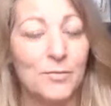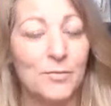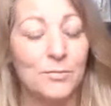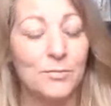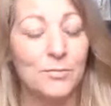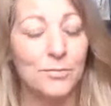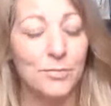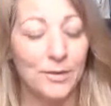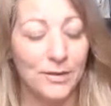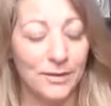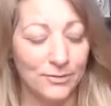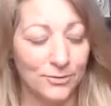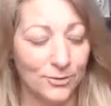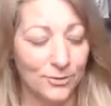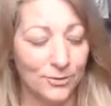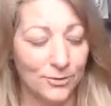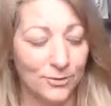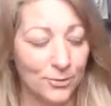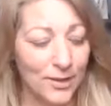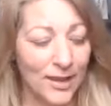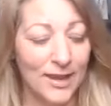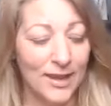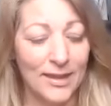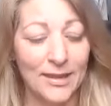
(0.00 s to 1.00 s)
But it's
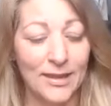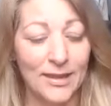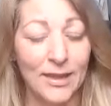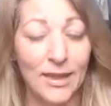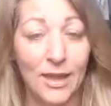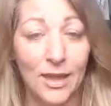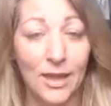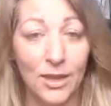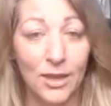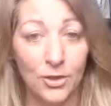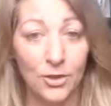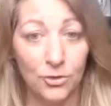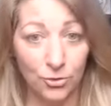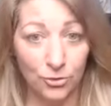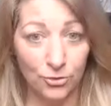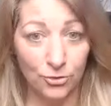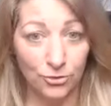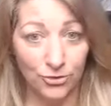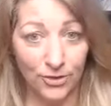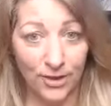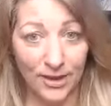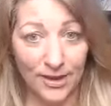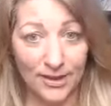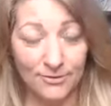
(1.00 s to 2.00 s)
okay. You're
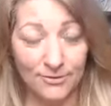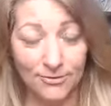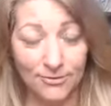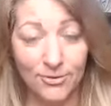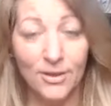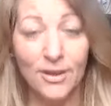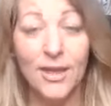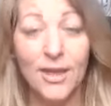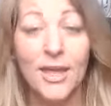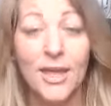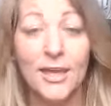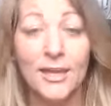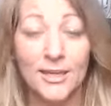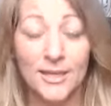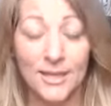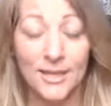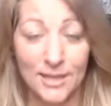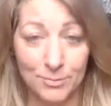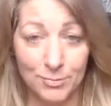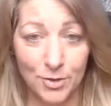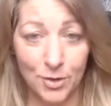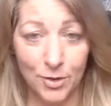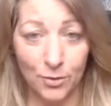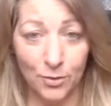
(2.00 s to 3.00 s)
safe.
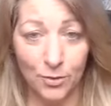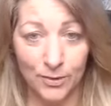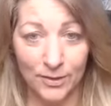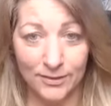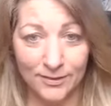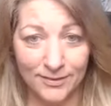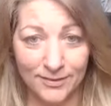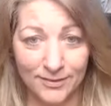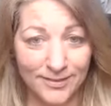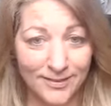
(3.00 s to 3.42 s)
Keep going.